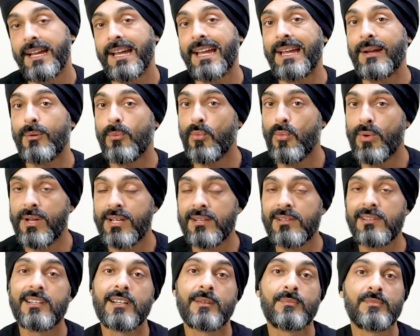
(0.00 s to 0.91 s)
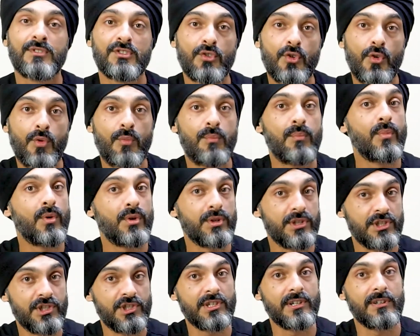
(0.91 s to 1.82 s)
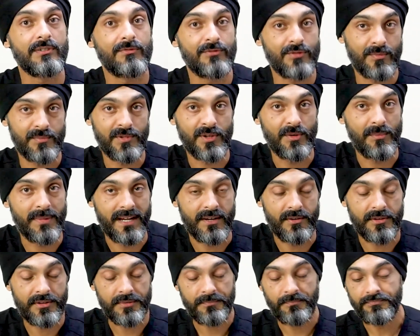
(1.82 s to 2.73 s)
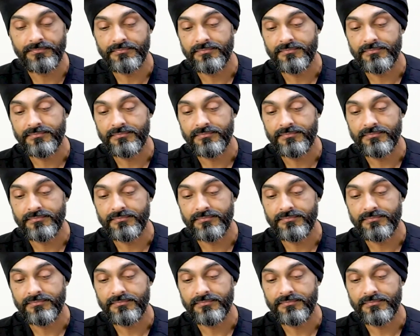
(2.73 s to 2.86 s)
it will absorb moisture from your mouth.